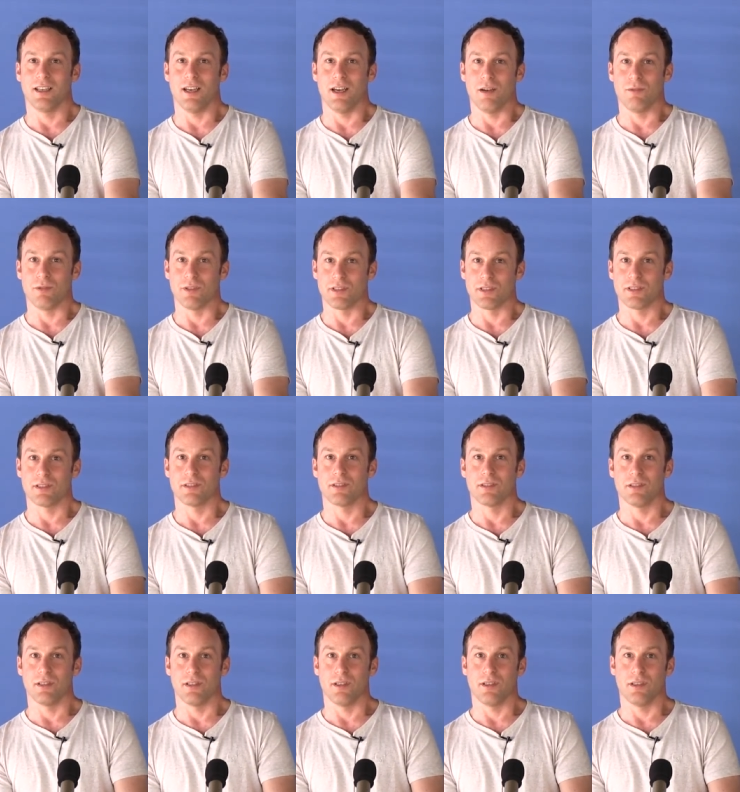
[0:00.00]
I was
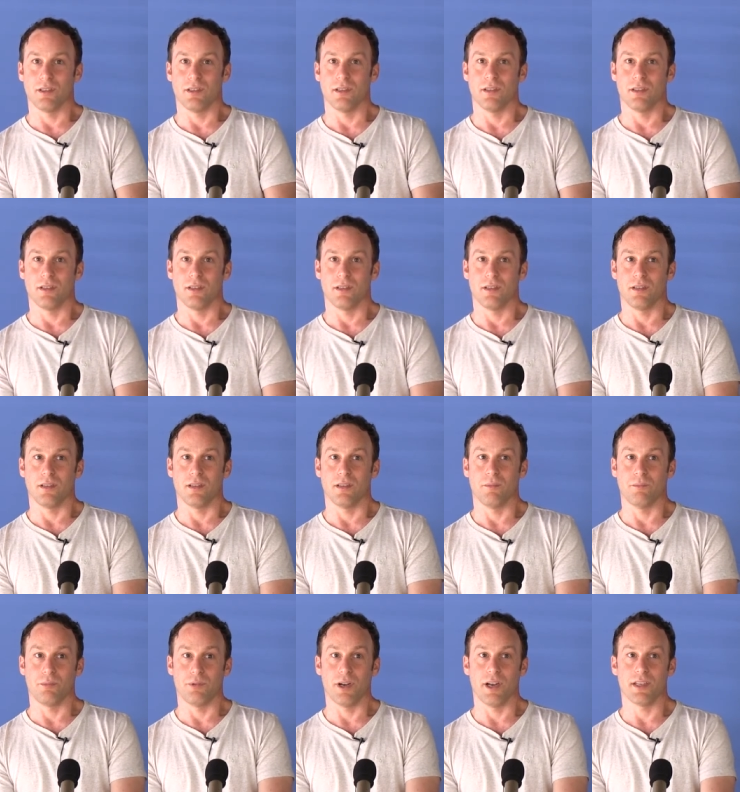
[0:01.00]

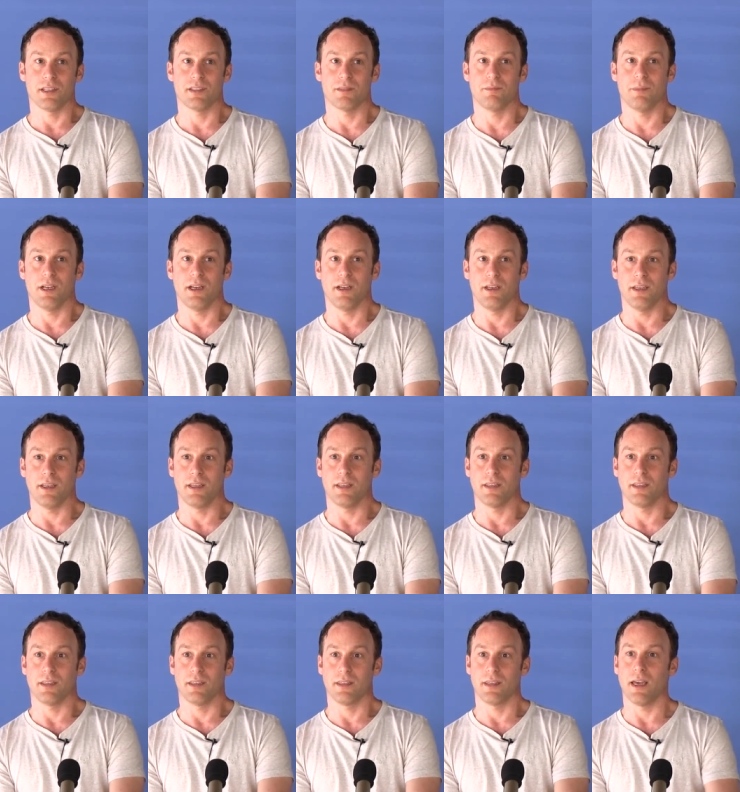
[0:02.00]
impressed by
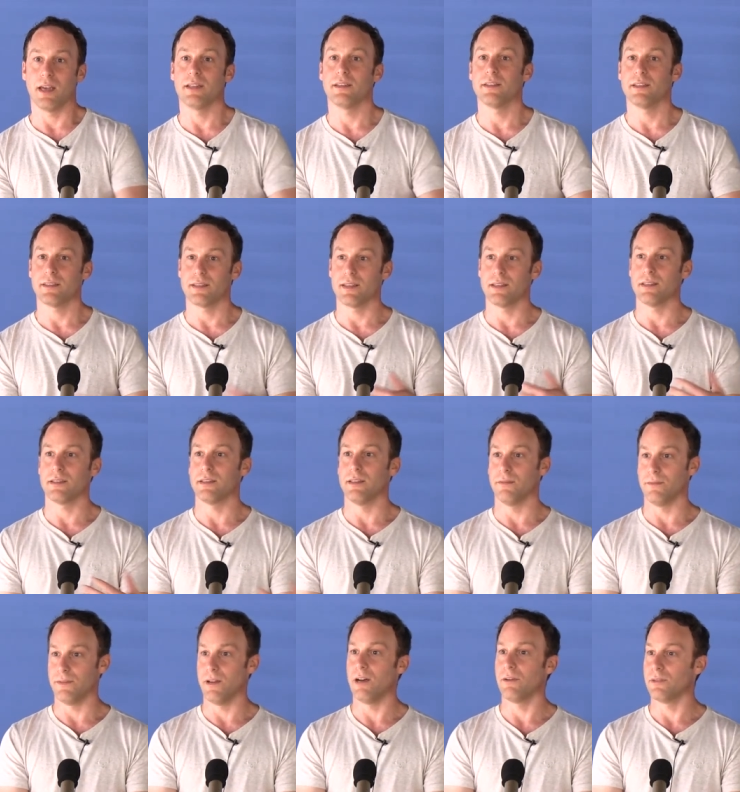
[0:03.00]
Candice's, the
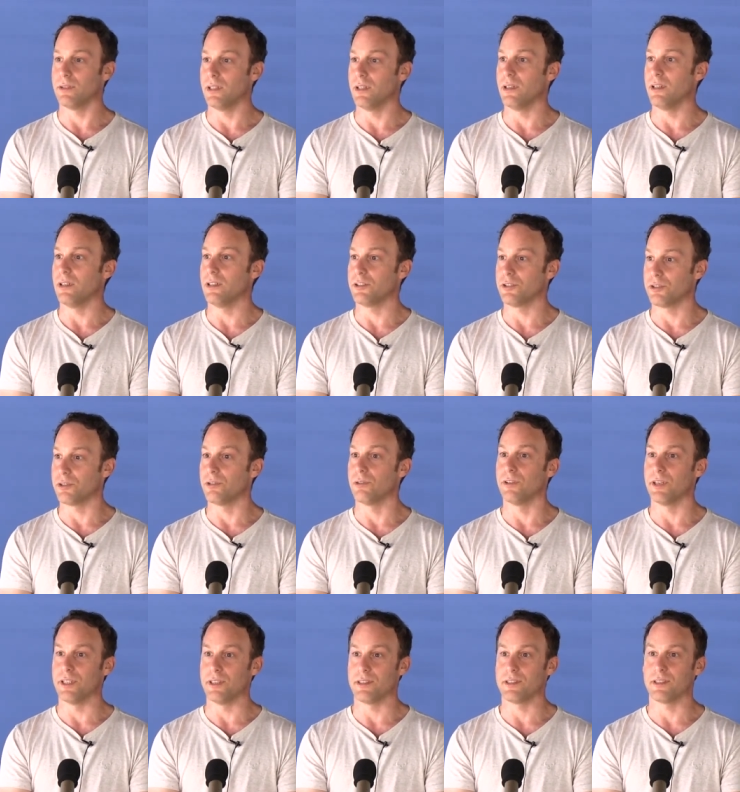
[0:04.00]
founder,
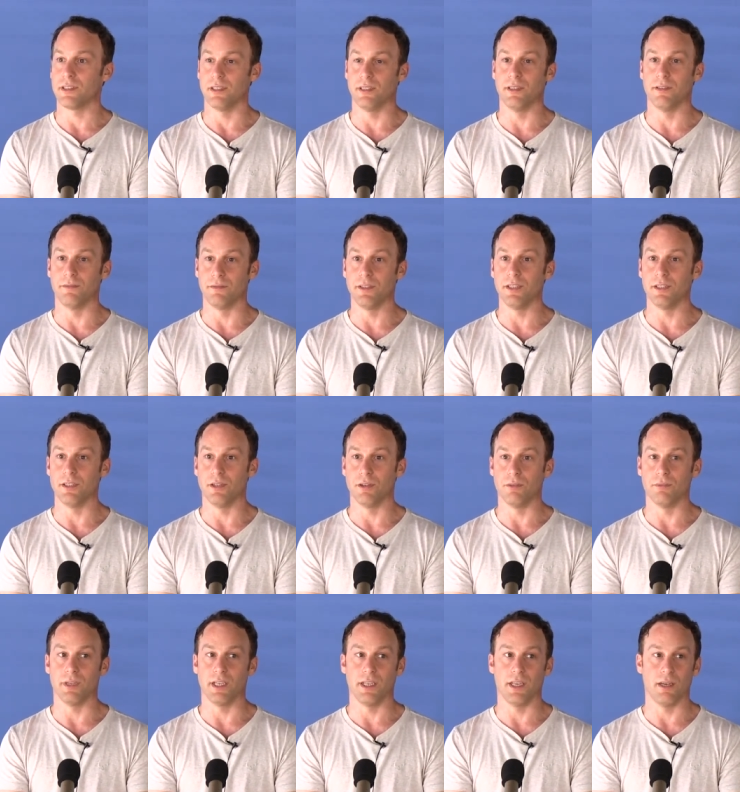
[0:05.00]
assurance in the video
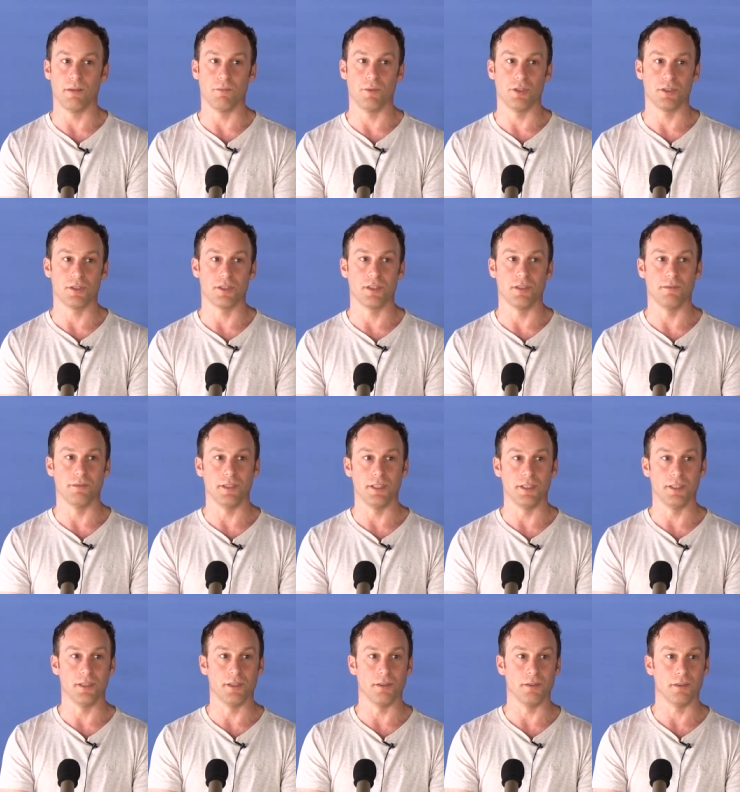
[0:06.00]
when I watched the
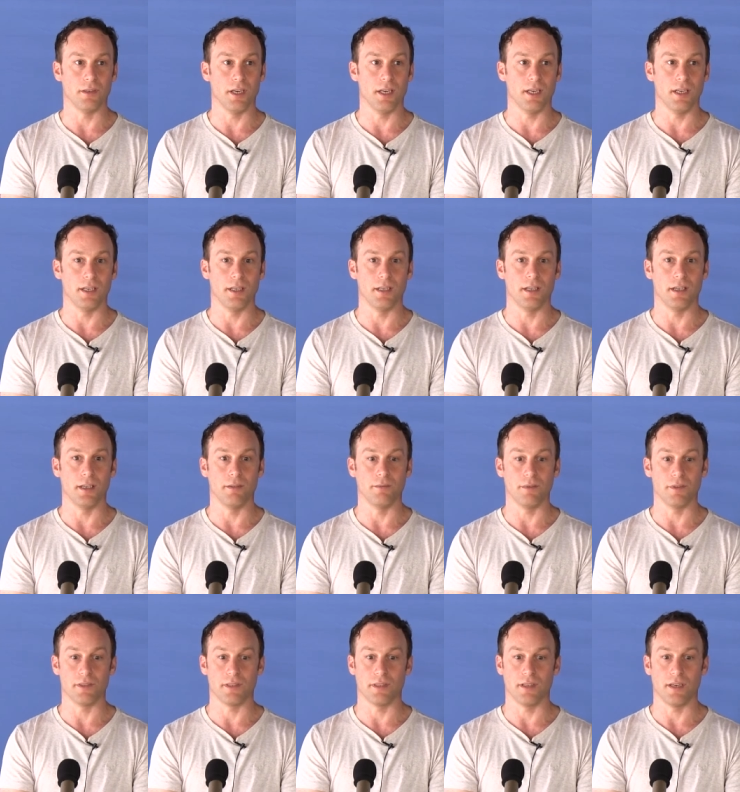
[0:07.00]
video. And I
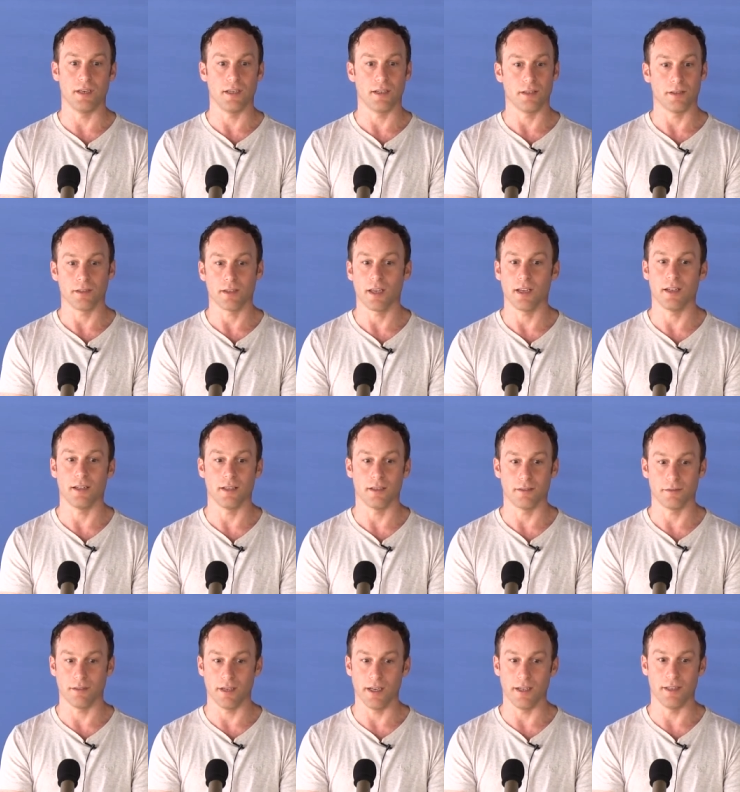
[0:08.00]
was like, okay,
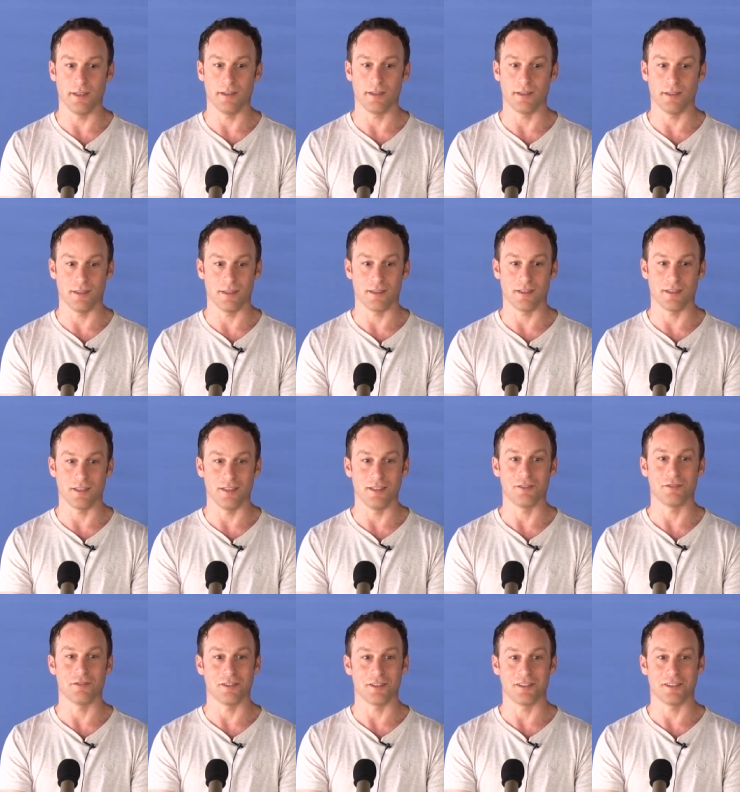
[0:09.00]
great, it's
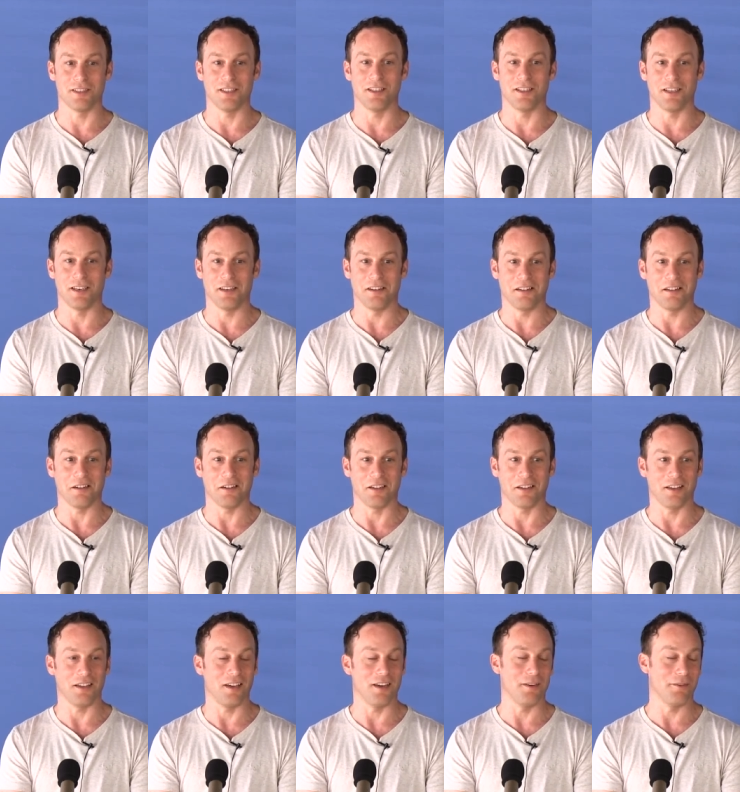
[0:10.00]
interesting. I, I,
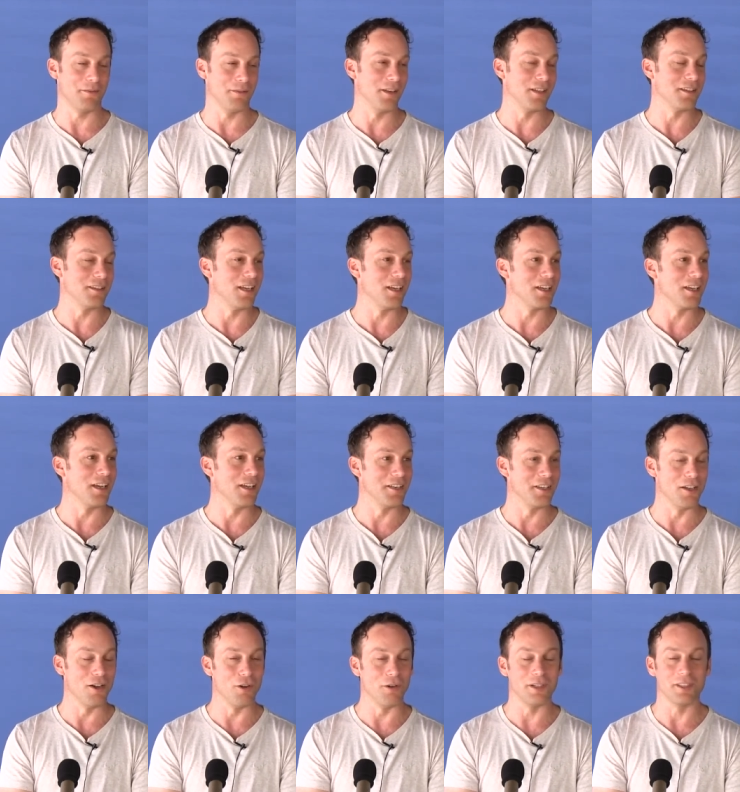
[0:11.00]
I felt like I
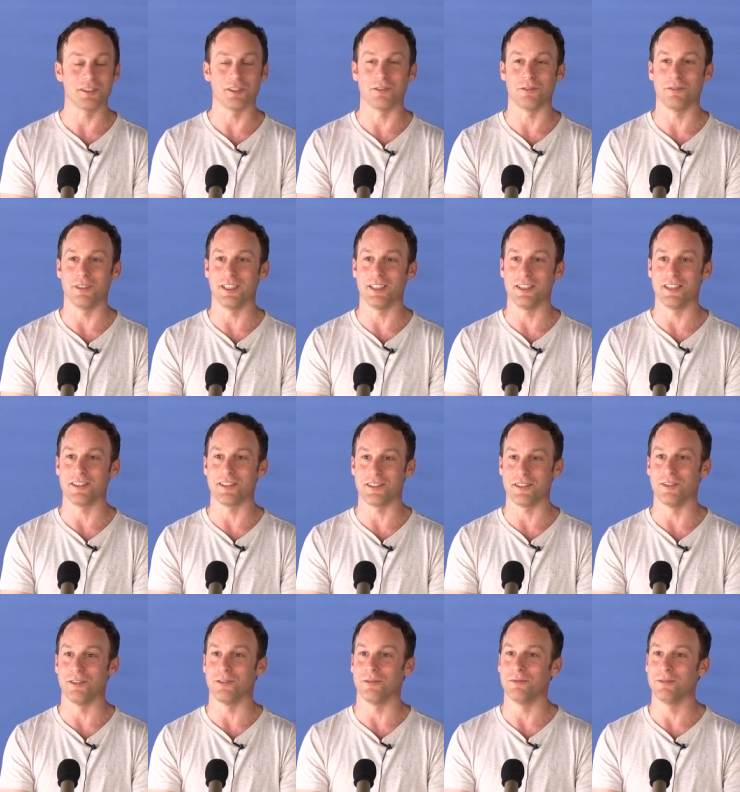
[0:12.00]
know it already,
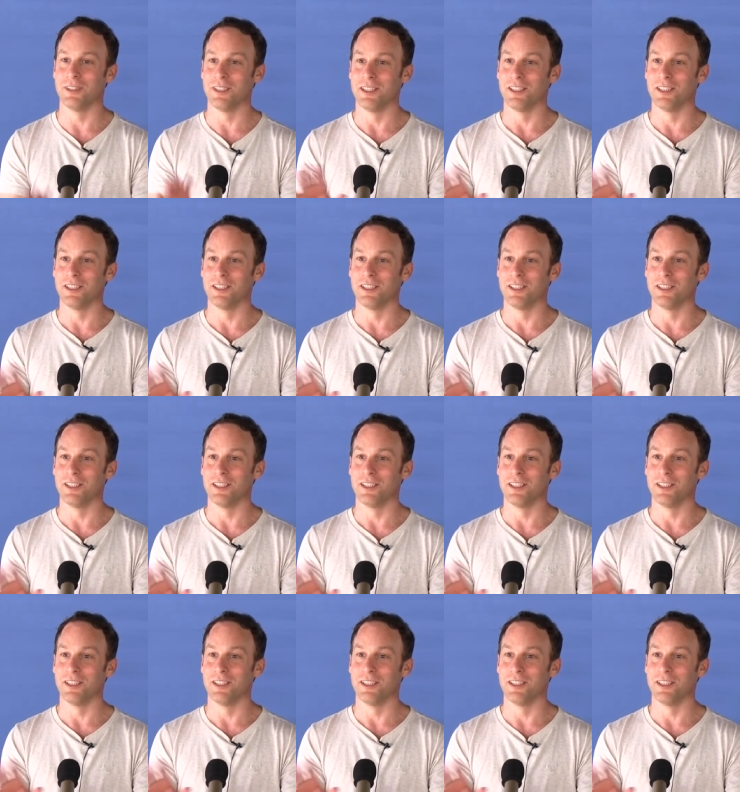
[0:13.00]
so